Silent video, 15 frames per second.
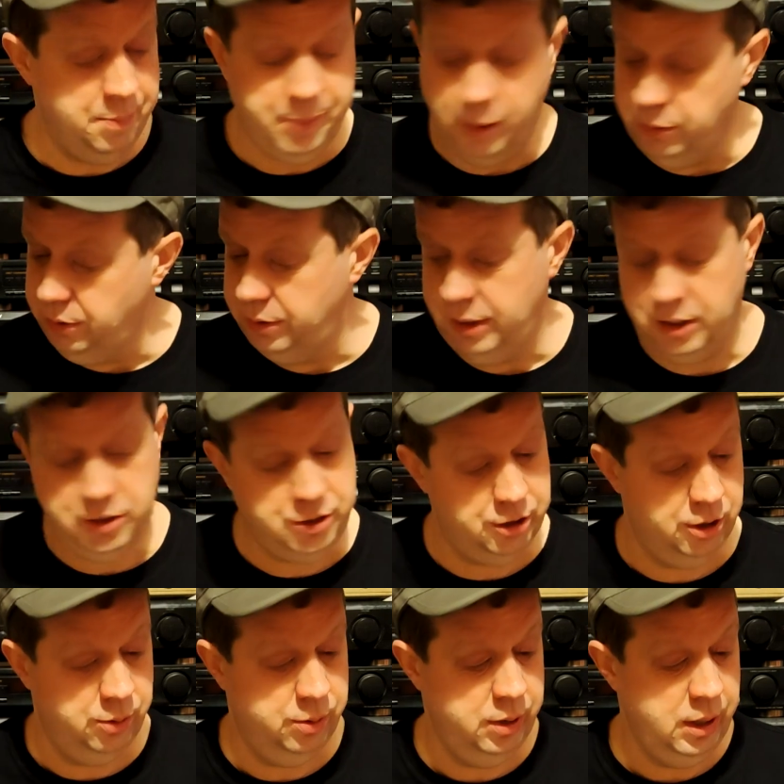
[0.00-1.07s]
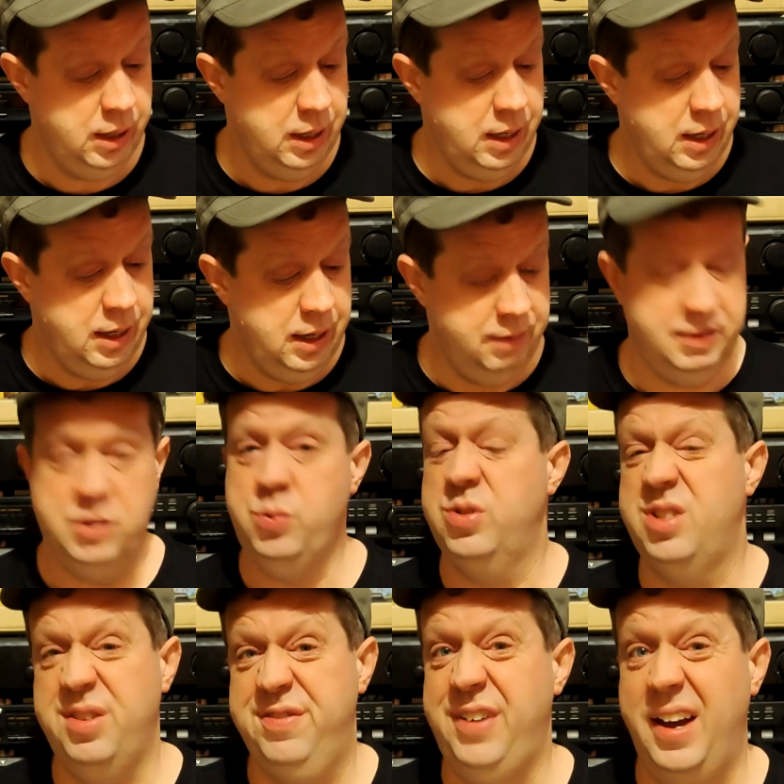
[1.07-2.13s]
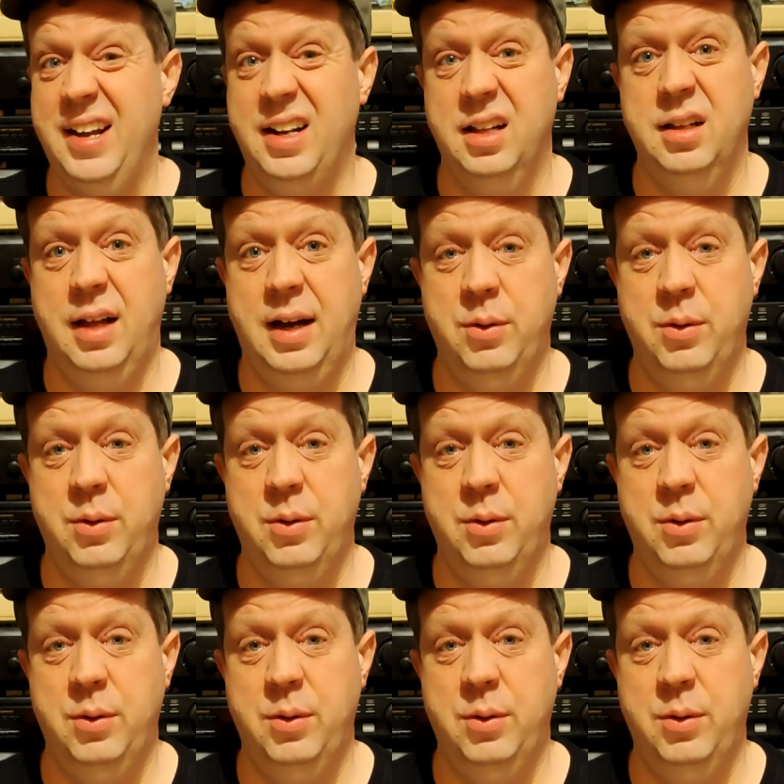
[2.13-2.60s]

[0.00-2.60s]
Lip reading: both of these two, if this was the final,